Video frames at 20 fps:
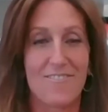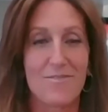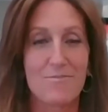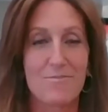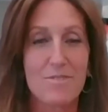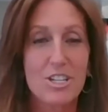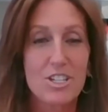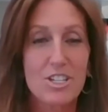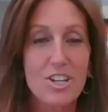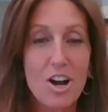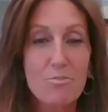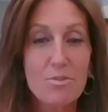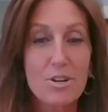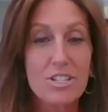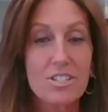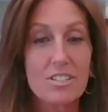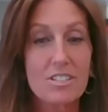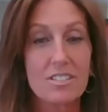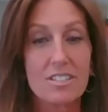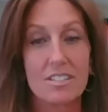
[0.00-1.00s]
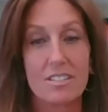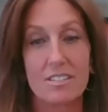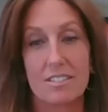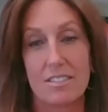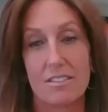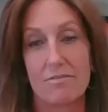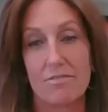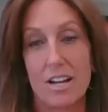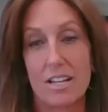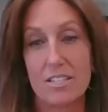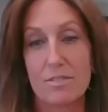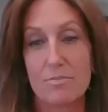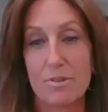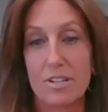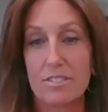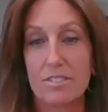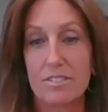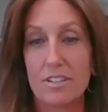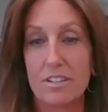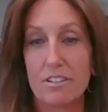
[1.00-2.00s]
Michelle Bridges is the Vice
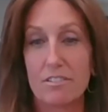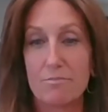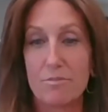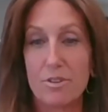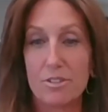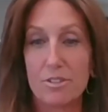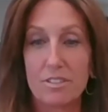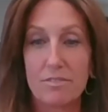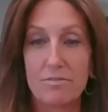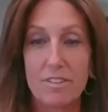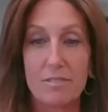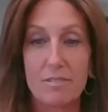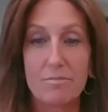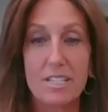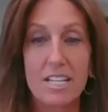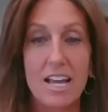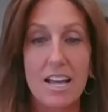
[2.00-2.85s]
President of Multifamily